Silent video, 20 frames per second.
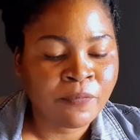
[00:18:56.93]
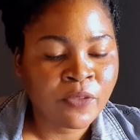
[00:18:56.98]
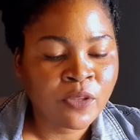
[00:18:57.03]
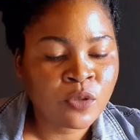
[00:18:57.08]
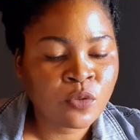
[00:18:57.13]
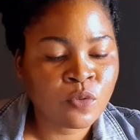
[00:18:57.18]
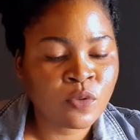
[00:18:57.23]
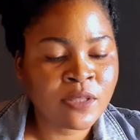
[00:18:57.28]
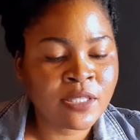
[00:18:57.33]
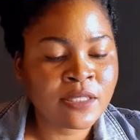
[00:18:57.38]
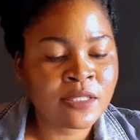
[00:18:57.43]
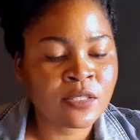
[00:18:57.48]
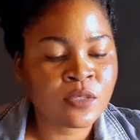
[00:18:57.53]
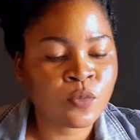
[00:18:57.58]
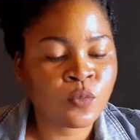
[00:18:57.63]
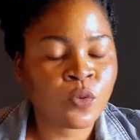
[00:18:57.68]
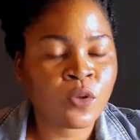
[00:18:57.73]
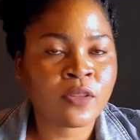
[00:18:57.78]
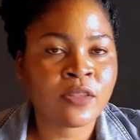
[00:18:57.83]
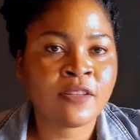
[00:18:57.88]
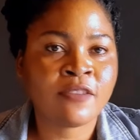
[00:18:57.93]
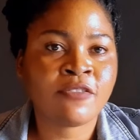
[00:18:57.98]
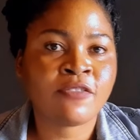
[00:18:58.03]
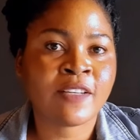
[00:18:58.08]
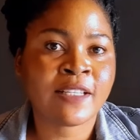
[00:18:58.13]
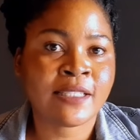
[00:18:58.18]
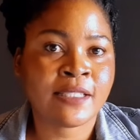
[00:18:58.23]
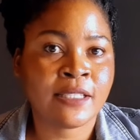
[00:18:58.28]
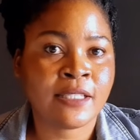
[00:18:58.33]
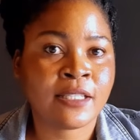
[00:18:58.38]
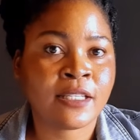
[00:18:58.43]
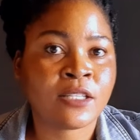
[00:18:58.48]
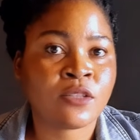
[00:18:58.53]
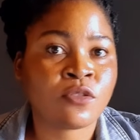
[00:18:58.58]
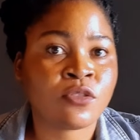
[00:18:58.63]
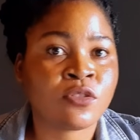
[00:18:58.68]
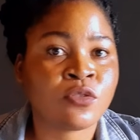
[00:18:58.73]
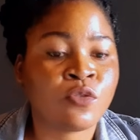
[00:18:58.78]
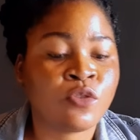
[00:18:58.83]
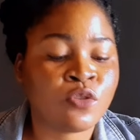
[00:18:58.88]
So this is what the
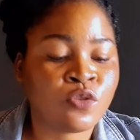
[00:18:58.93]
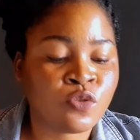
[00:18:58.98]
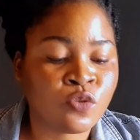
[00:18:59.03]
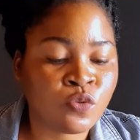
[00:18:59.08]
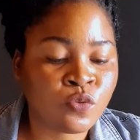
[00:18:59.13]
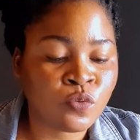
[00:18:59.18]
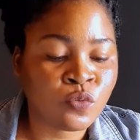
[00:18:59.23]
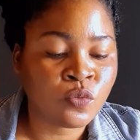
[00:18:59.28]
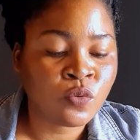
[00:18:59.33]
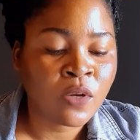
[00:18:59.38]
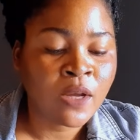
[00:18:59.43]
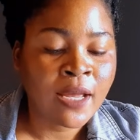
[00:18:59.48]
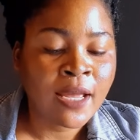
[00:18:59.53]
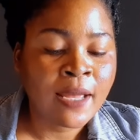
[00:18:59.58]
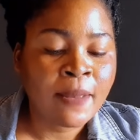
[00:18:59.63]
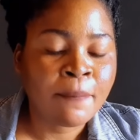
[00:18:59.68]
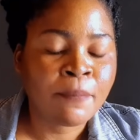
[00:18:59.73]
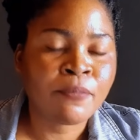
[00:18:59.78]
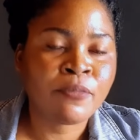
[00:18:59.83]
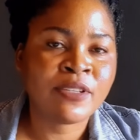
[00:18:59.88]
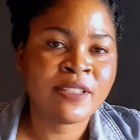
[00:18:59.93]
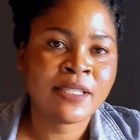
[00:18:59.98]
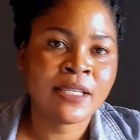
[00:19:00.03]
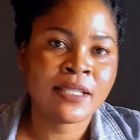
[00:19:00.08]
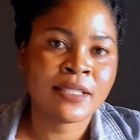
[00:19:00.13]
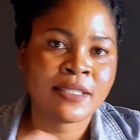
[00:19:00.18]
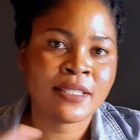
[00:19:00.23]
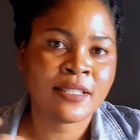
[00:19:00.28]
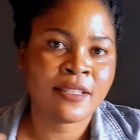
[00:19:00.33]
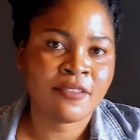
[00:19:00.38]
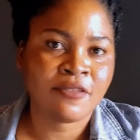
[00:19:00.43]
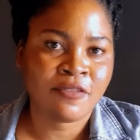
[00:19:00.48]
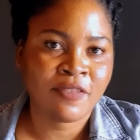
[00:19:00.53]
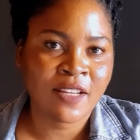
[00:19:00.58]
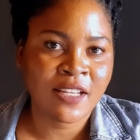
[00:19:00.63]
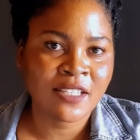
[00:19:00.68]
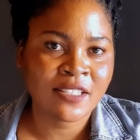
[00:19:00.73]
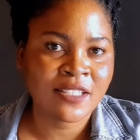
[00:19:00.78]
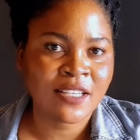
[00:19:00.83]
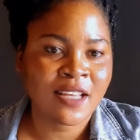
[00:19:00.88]
facilitator is going to do, presenting the
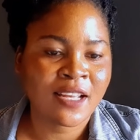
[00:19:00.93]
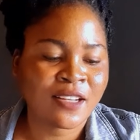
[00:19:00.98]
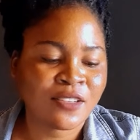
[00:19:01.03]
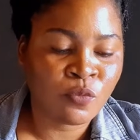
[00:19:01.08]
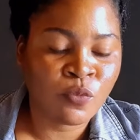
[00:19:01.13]
flashcard